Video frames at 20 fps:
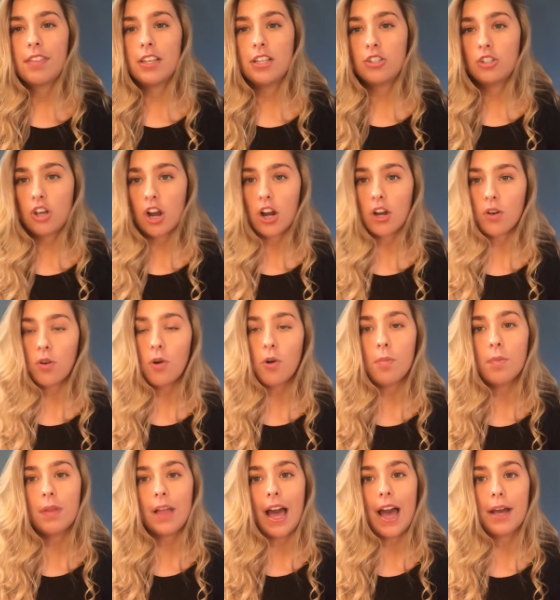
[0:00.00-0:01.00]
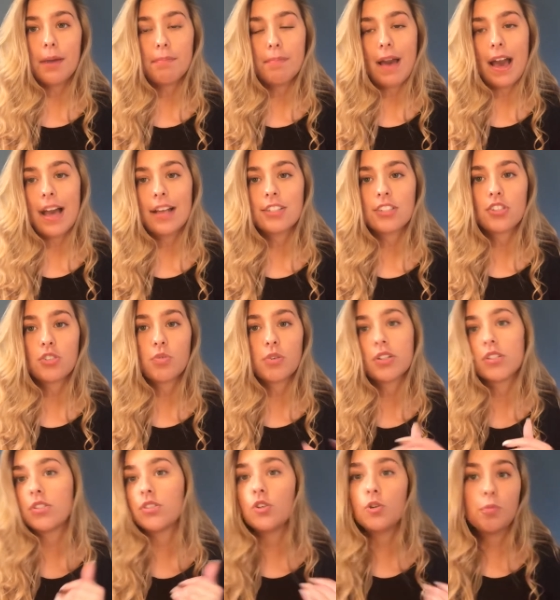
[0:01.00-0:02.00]
the charcoal black masks
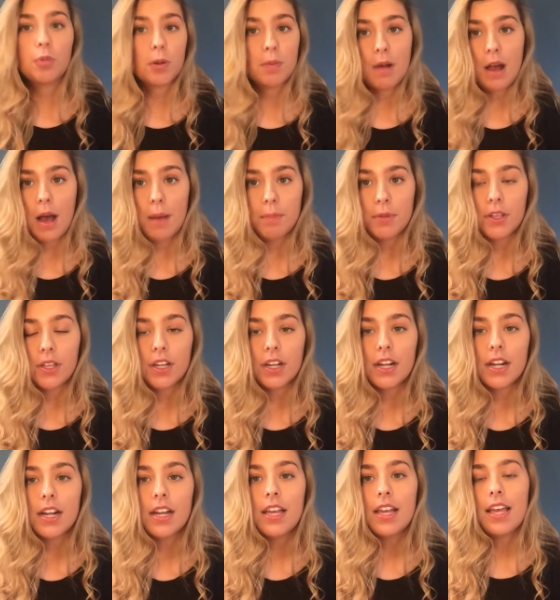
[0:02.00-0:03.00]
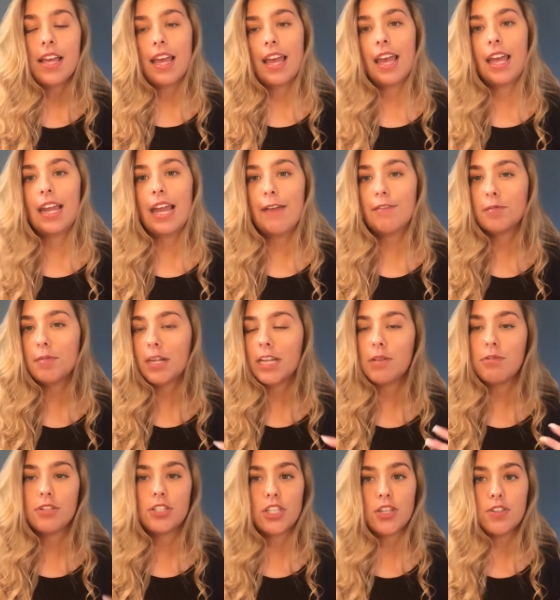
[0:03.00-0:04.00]
were super popular and
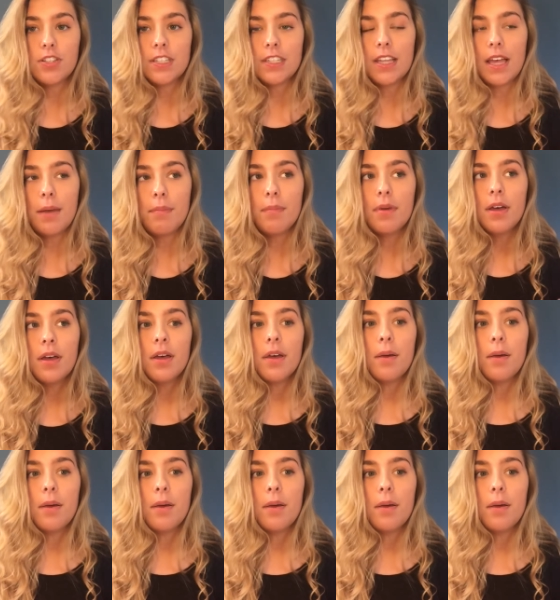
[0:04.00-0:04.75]
everybody was using them.